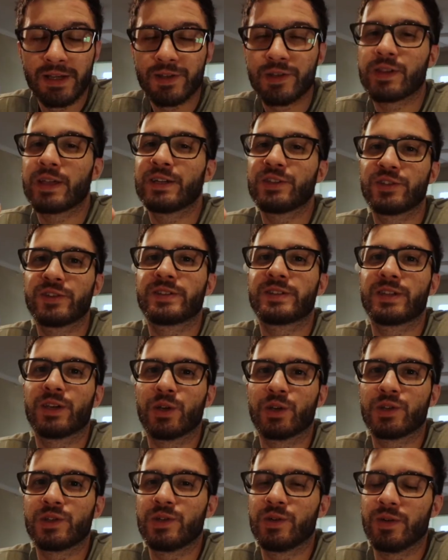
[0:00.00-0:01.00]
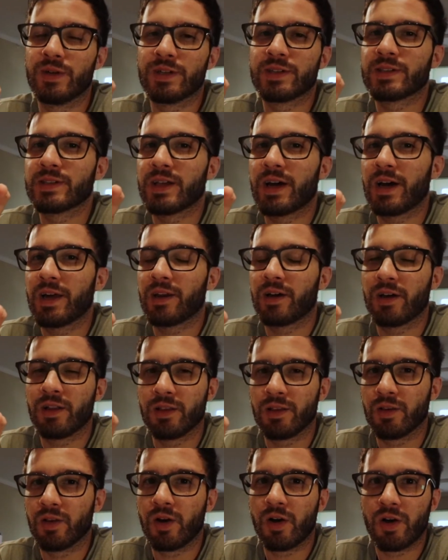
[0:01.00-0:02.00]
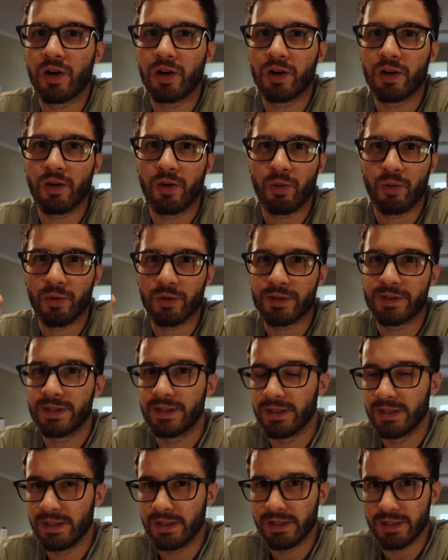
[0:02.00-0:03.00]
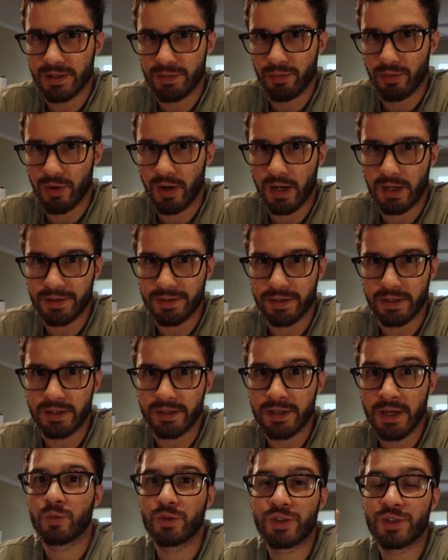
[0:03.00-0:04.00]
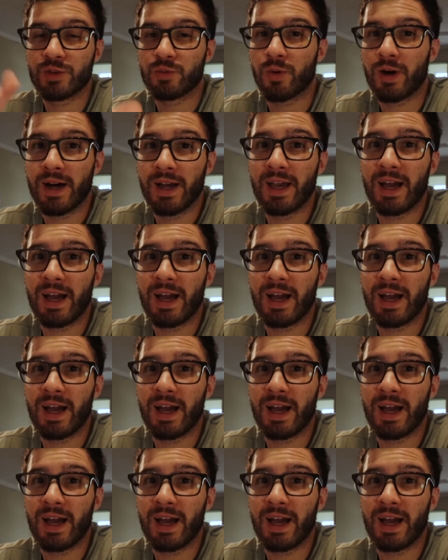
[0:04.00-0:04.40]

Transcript: So that just tells you it's not a long or tedious process, which is why